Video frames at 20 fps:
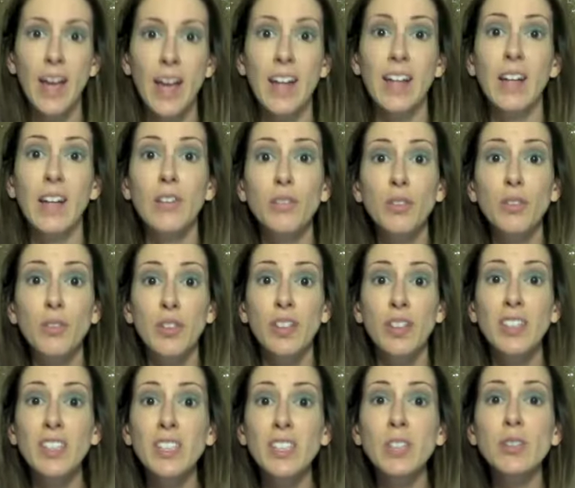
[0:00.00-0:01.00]
Now, if you feel
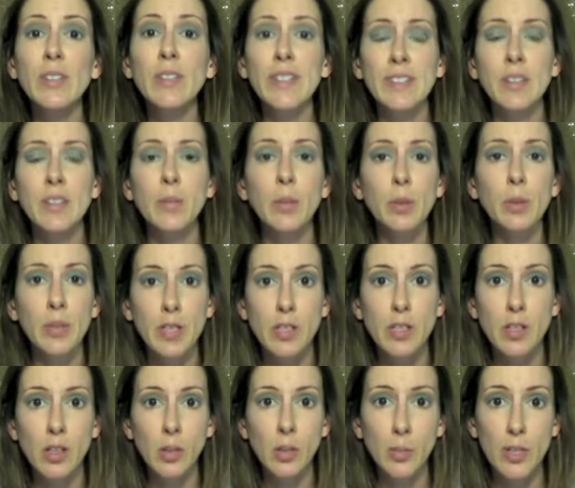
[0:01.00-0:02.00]
like you lightened up your lids a
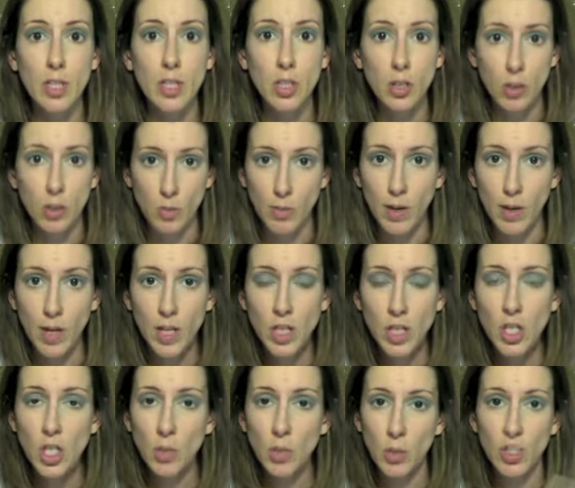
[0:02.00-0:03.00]
little bit too
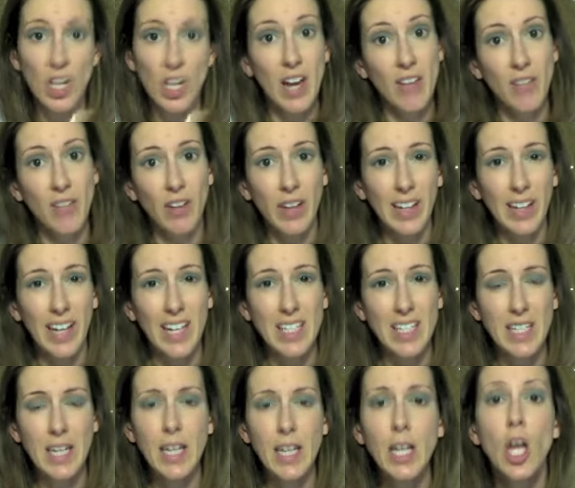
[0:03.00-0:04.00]
much, which I felt like I
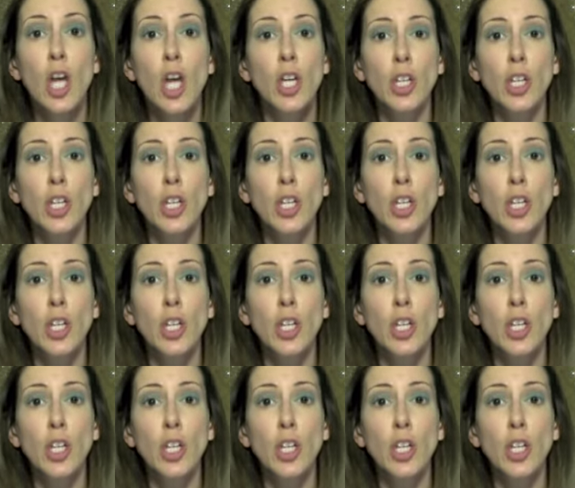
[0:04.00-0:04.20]
did,